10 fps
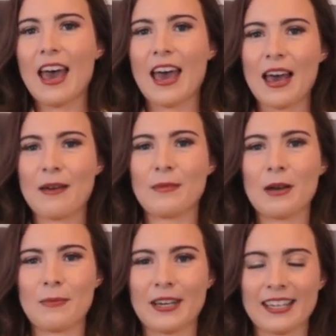
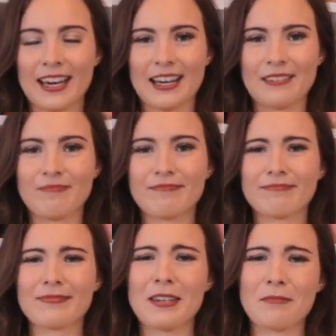But yeah,
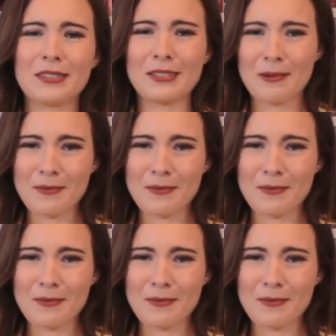I'm so